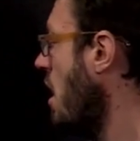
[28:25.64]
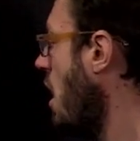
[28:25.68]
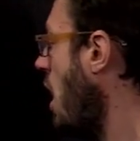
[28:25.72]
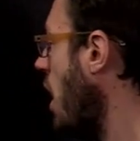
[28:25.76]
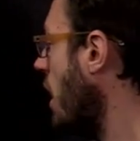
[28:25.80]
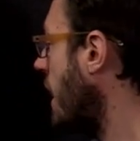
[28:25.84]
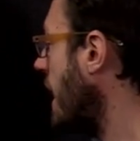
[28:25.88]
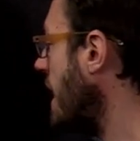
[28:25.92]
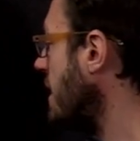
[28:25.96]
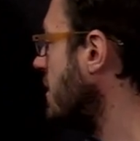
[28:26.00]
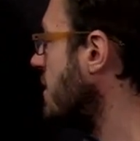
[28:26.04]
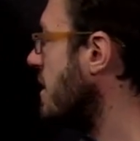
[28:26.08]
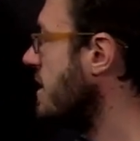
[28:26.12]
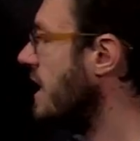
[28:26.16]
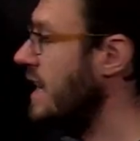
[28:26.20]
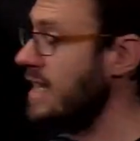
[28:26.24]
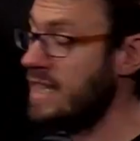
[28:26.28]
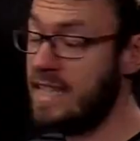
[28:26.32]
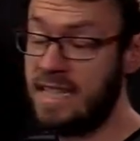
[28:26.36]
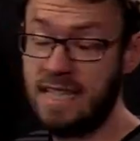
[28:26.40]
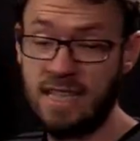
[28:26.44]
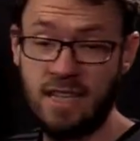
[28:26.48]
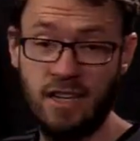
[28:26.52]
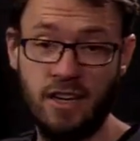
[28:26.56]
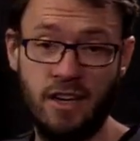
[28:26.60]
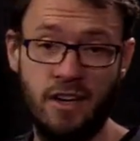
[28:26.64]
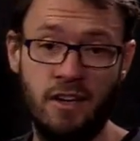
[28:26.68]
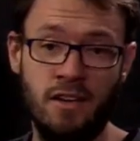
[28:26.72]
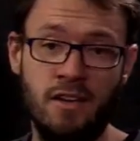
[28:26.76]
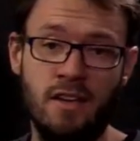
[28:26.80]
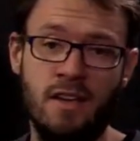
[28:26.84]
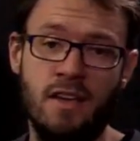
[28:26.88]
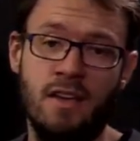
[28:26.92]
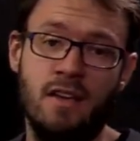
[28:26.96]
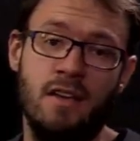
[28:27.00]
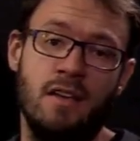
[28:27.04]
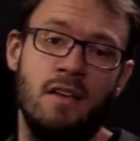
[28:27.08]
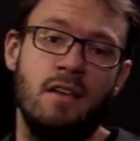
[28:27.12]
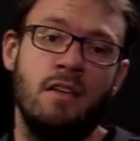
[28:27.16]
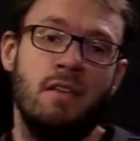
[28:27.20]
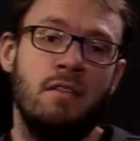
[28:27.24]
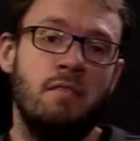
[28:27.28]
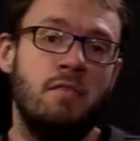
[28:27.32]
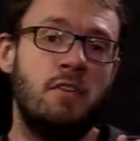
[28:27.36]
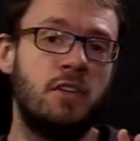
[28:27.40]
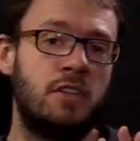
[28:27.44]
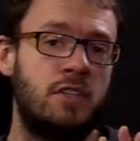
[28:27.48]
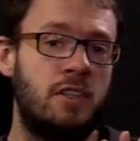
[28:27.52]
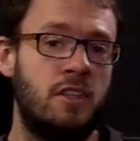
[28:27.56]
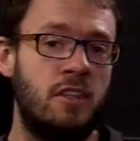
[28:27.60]
Okay, so that's the
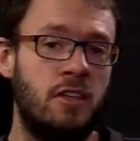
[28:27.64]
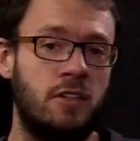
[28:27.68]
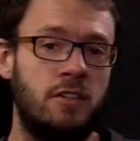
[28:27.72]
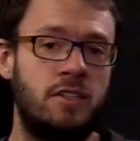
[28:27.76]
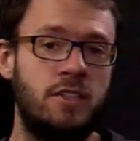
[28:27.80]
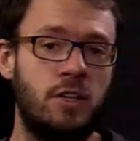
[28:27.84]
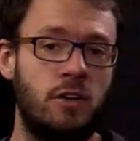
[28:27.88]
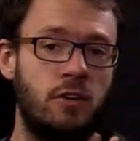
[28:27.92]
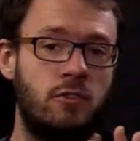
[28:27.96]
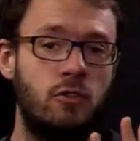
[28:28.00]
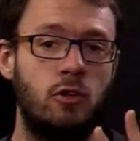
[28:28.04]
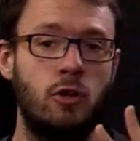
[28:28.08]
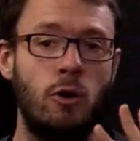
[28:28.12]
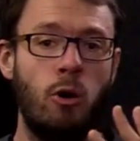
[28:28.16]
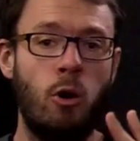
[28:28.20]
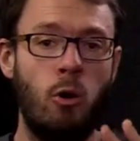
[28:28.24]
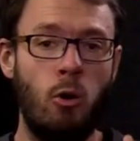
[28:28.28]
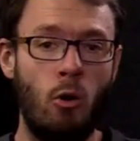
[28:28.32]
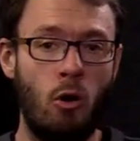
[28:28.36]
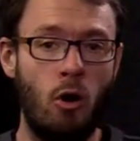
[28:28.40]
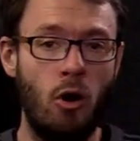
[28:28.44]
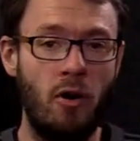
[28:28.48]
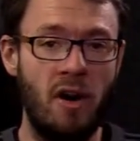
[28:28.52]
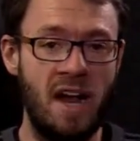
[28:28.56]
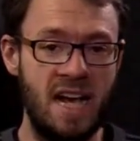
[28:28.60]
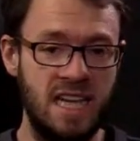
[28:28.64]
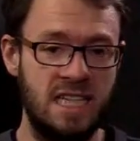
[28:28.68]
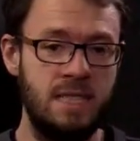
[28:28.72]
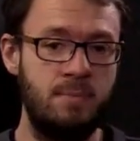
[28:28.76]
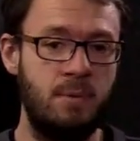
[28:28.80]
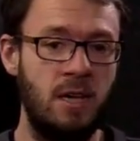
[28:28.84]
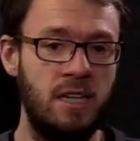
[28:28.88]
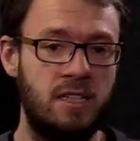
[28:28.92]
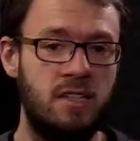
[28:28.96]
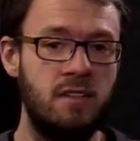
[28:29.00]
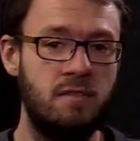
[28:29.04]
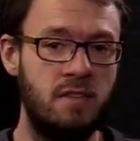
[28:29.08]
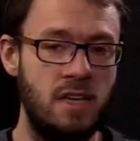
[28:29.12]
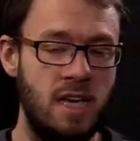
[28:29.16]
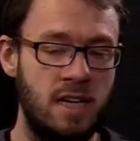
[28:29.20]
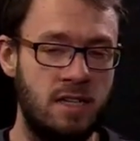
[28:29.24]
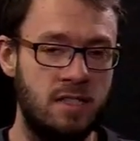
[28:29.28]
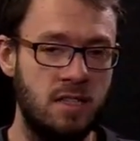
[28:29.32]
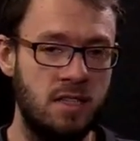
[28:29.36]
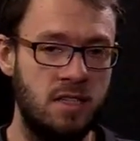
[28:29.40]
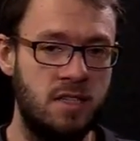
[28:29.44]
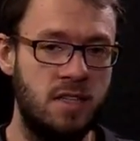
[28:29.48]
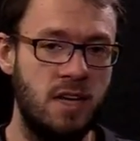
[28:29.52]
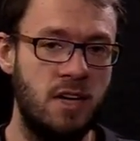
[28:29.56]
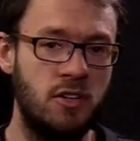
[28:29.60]
sort of core aspect of the
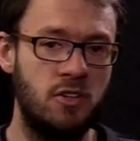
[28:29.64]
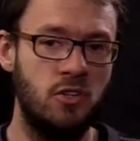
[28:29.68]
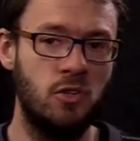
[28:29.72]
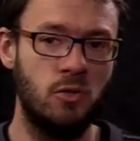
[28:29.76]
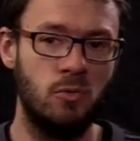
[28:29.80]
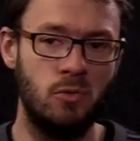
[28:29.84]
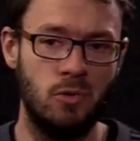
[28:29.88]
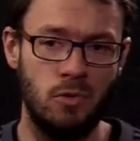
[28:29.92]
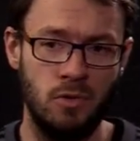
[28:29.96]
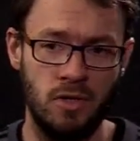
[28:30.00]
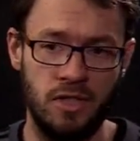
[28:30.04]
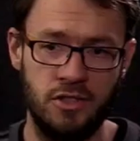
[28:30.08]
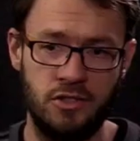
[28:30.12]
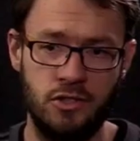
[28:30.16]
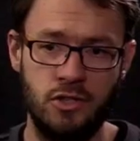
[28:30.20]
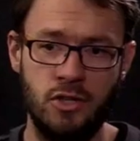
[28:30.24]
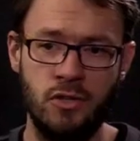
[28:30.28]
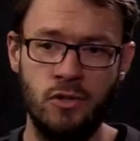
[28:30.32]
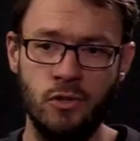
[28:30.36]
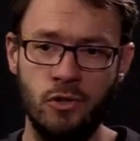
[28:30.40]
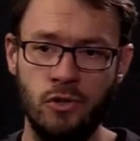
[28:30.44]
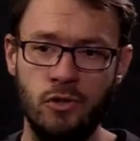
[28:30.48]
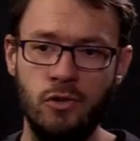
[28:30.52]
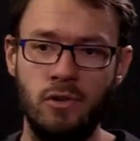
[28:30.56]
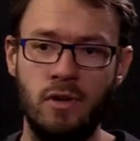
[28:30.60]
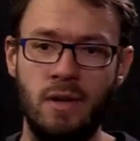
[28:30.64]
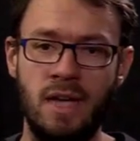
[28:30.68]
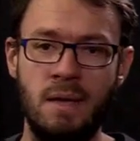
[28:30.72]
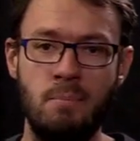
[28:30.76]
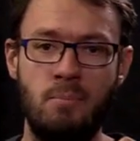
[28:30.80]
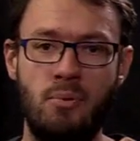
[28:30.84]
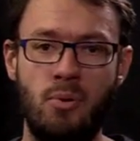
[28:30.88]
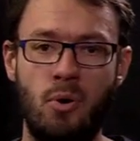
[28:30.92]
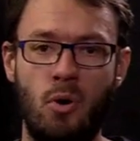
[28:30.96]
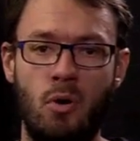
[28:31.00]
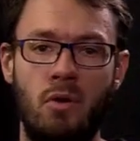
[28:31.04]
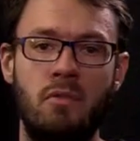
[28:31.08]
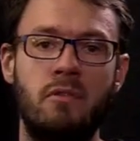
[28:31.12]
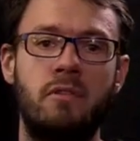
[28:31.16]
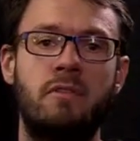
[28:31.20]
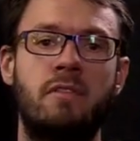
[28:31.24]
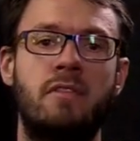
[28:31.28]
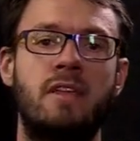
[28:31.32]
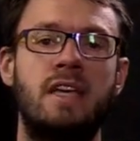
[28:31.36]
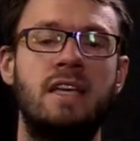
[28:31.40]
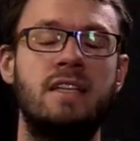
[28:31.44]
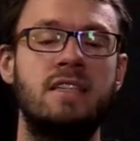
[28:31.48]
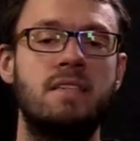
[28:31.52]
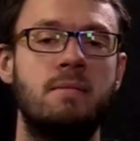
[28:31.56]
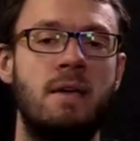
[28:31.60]
existential rule. There are two important
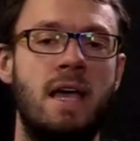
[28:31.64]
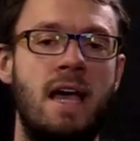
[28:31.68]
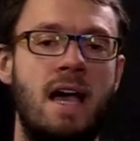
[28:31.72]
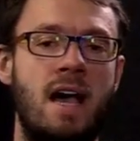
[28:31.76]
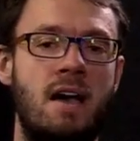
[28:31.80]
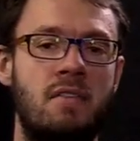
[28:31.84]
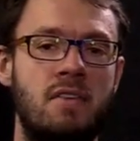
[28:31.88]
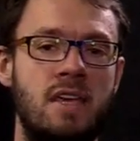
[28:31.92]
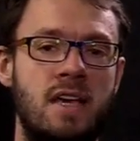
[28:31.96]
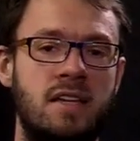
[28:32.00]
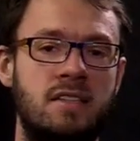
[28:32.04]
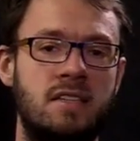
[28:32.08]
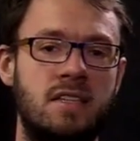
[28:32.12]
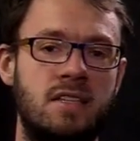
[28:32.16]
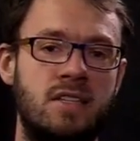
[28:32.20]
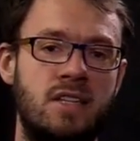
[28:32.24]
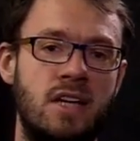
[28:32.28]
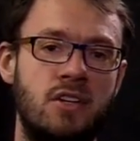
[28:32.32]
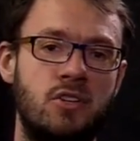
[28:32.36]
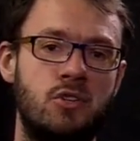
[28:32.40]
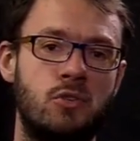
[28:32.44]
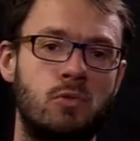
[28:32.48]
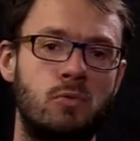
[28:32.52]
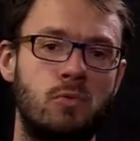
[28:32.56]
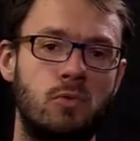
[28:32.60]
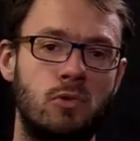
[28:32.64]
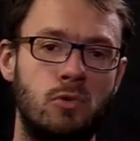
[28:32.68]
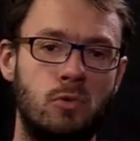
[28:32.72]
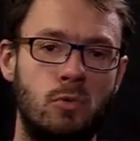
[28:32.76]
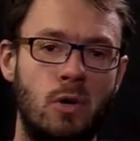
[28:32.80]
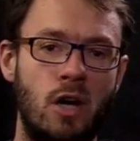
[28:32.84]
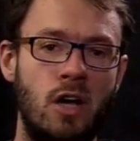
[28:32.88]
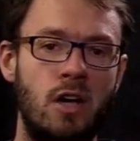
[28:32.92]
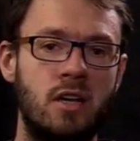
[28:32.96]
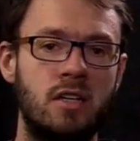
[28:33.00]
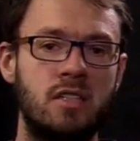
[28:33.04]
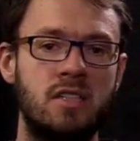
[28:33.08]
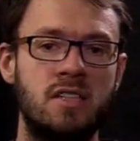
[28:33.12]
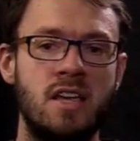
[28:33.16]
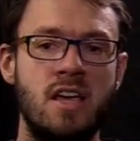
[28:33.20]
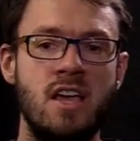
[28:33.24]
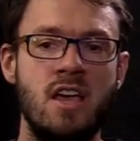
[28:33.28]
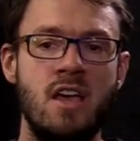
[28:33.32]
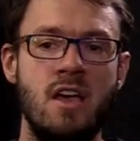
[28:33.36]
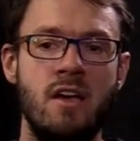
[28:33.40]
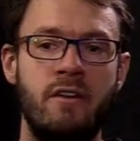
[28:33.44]
things about how the existential rule works.